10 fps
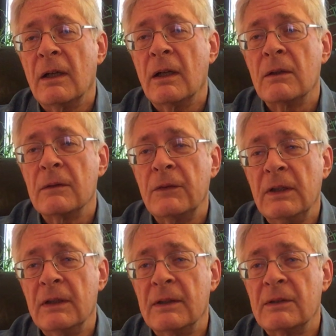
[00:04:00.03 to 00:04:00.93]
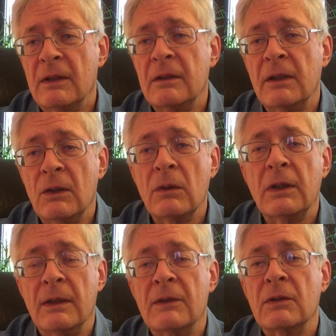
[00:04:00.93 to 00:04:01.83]
her feelings into the
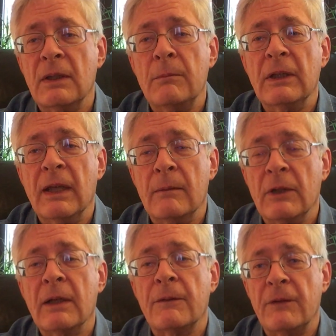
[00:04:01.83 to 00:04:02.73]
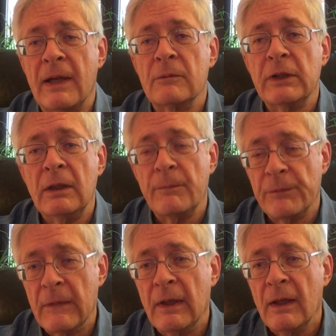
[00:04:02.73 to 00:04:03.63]
audience. So they became like a family
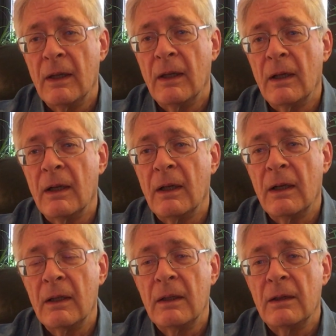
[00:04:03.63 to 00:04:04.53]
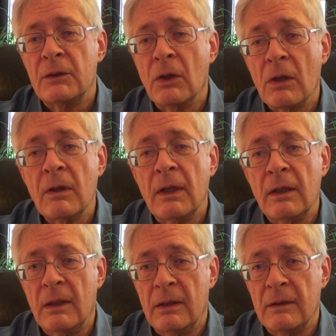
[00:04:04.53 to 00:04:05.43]
to her,
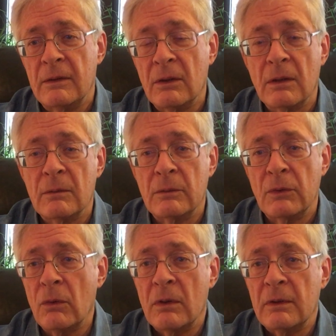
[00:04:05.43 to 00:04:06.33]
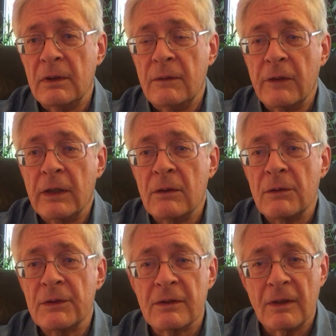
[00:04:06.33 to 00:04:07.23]
and with all the
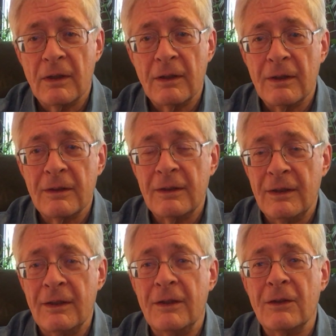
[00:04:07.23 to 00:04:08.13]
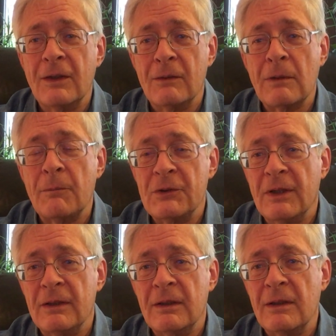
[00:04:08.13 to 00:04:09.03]
figures in there that
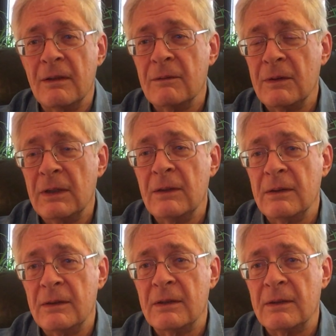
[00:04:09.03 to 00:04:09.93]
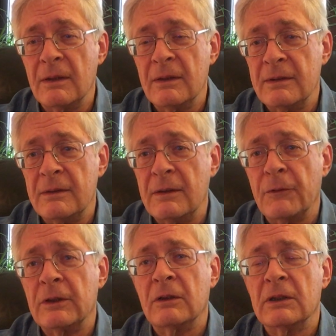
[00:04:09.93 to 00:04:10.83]
represented just
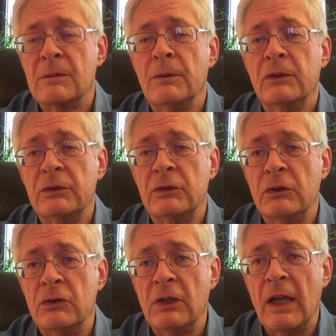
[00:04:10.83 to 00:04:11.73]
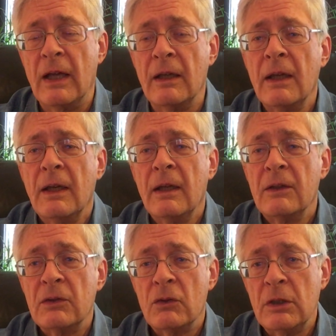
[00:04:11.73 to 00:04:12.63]
difficult experiences that she had.
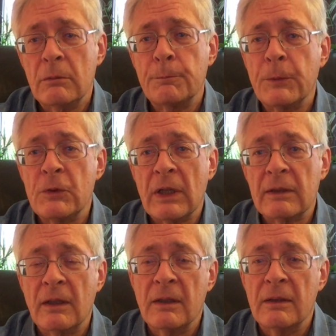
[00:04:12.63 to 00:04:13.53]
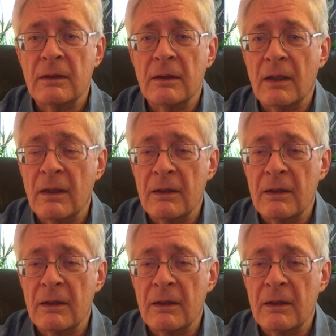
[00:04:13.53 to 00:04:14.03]
So she would project on